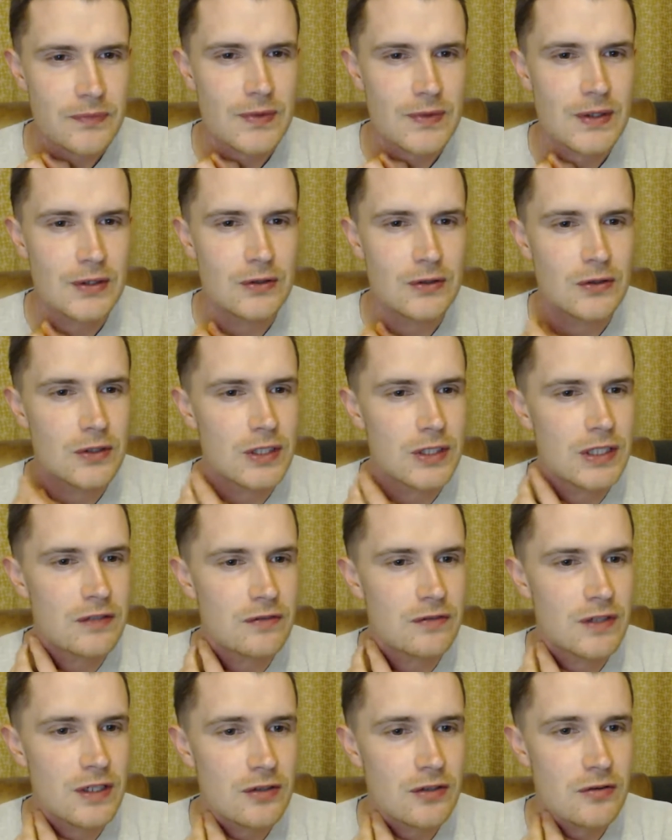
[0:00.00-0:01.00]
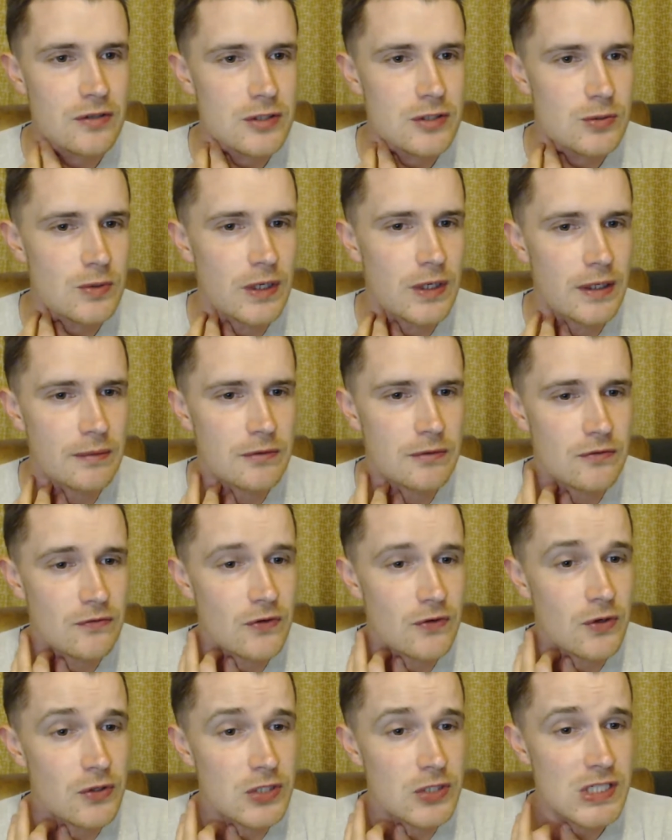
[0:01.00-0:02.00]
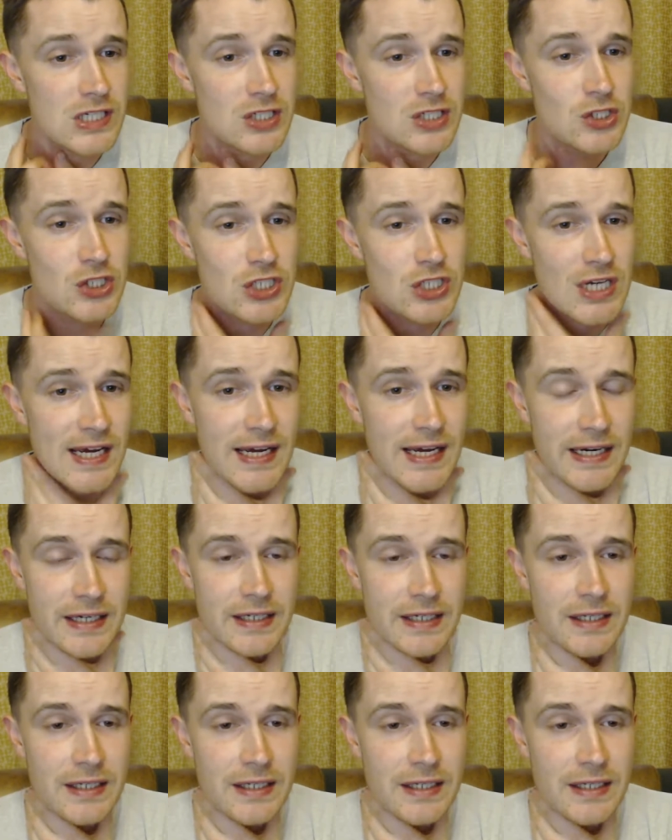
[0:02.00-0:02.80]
Good evening, Chris Williams, first in chat.